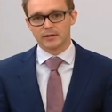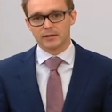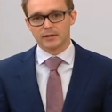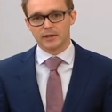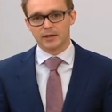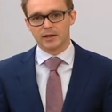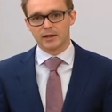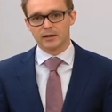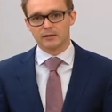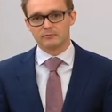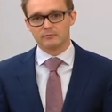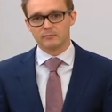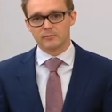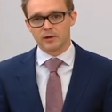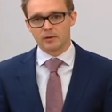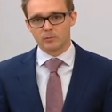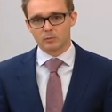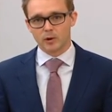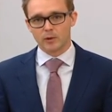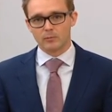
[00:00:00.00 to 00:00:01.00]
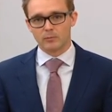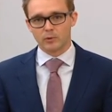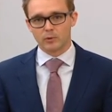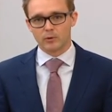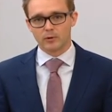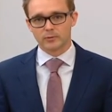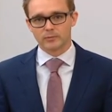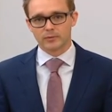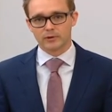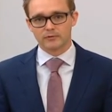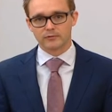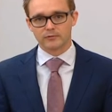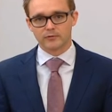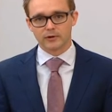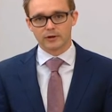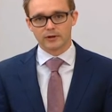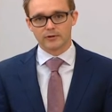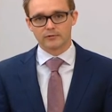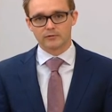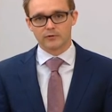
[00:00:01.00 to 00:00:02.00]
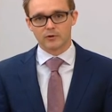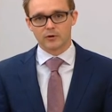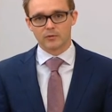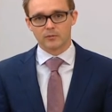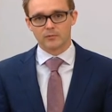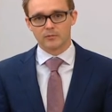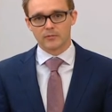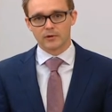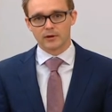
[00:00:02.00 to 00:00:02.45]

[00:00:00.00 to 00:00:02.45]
at one point be free from